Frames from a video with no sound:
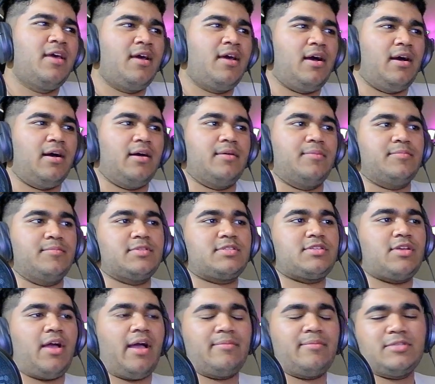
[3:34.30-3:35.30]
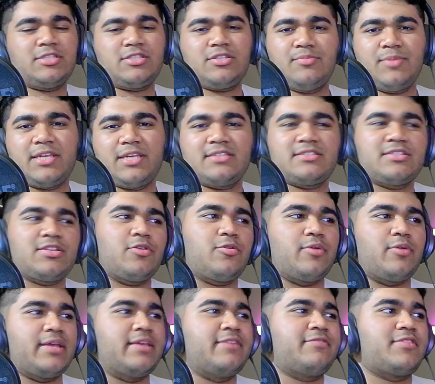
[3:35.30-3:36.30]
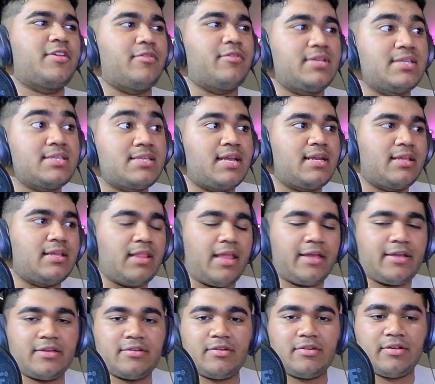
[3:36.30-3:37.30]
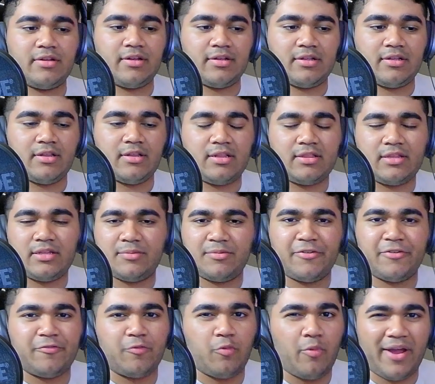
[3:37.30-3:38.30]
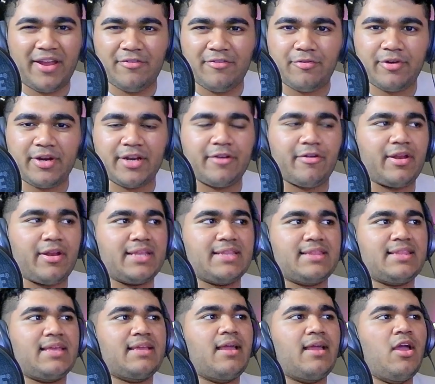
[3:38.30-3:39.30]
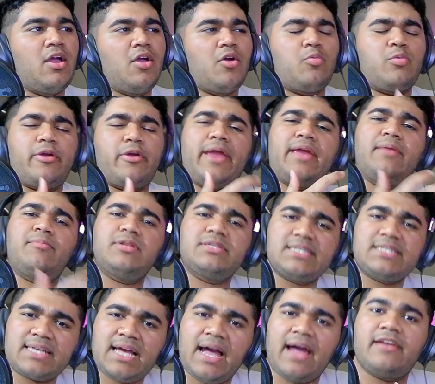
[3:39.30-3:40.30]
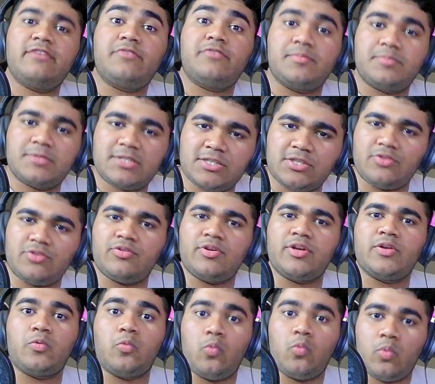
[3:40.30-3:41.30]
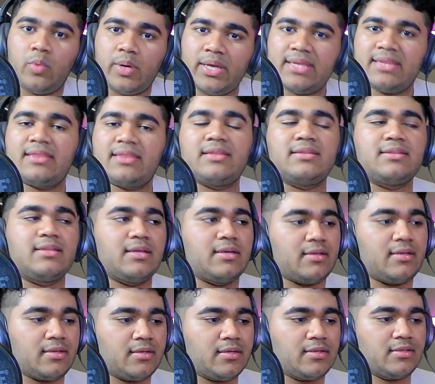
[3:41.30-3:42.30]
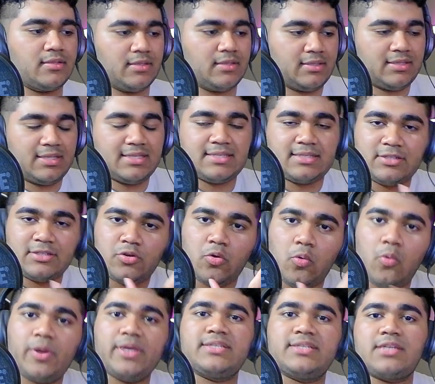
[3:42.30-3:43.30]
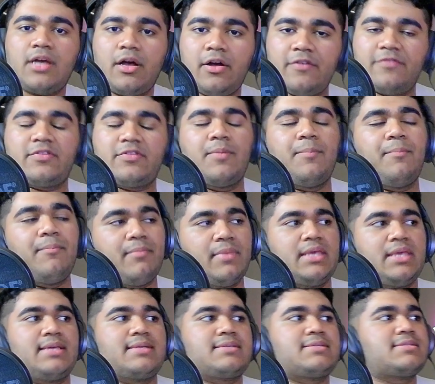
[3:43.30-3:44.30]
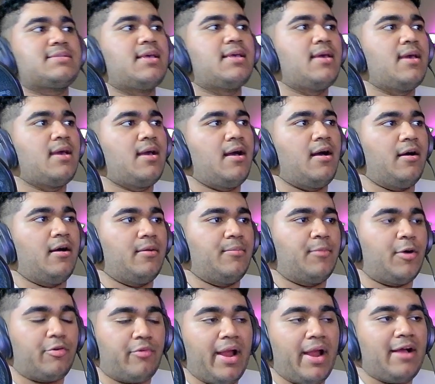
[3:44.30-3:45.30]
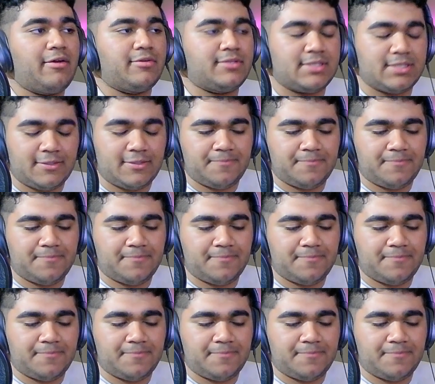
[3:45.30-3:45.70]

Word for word: Um, so I'm assuming so if there is any like uh, a little bit of wavering or anything, we're able to kind of obscure it with the the noise of the mix um around it